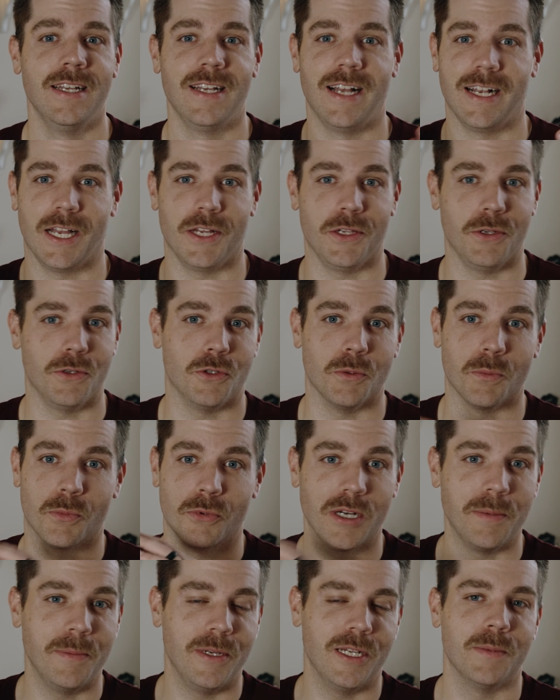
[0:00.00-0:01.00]
I got YouTube
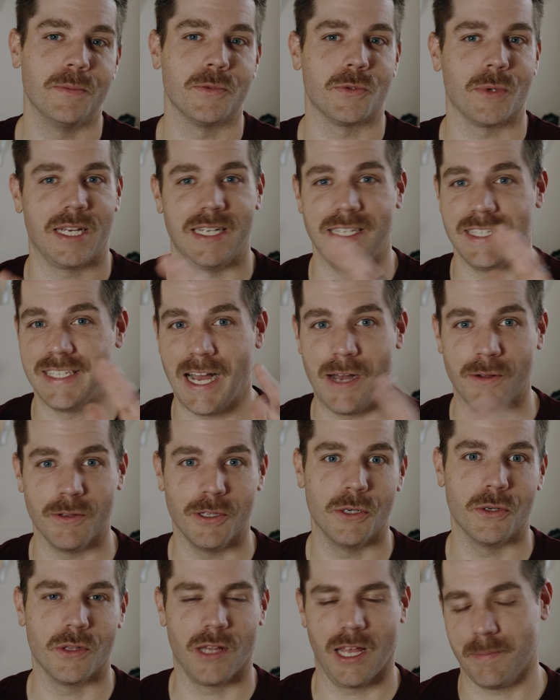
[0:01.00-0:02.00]
Premium, so I can
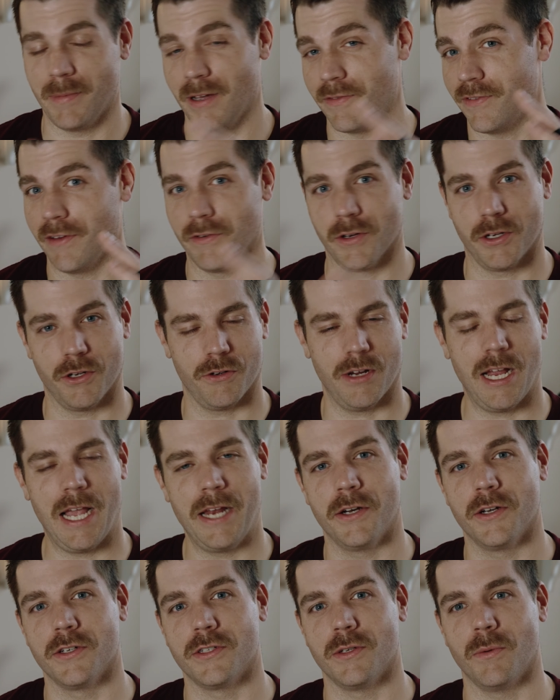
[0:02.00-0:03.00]
download my favorite
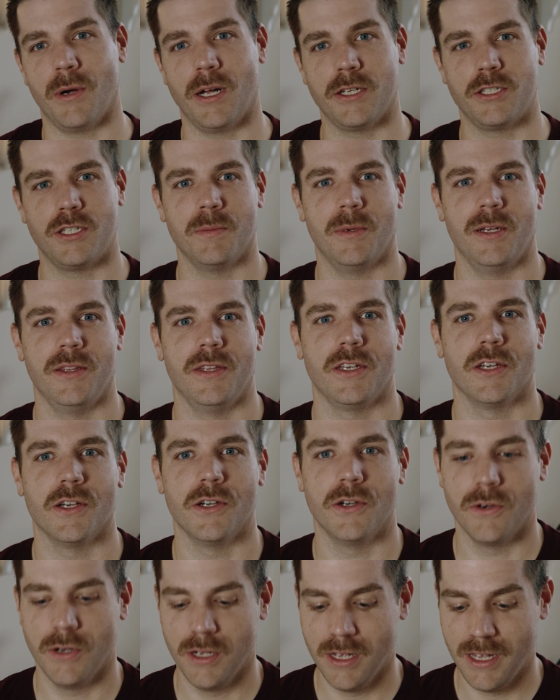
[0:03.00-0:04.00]
creators and watch them on the
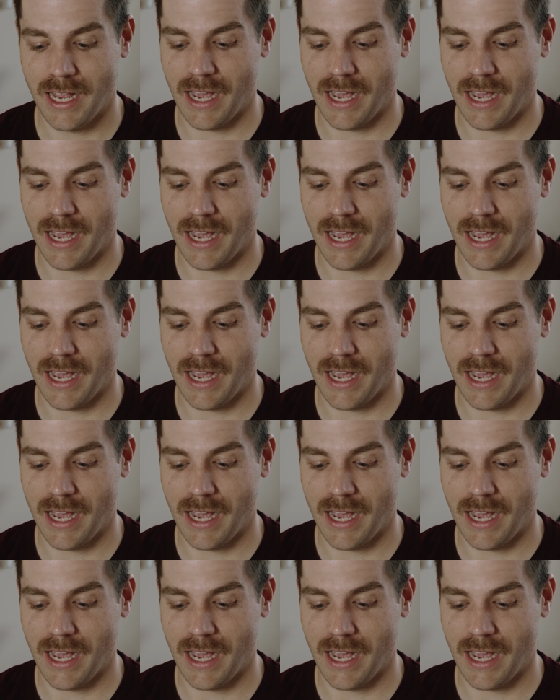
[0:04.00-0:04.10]
go.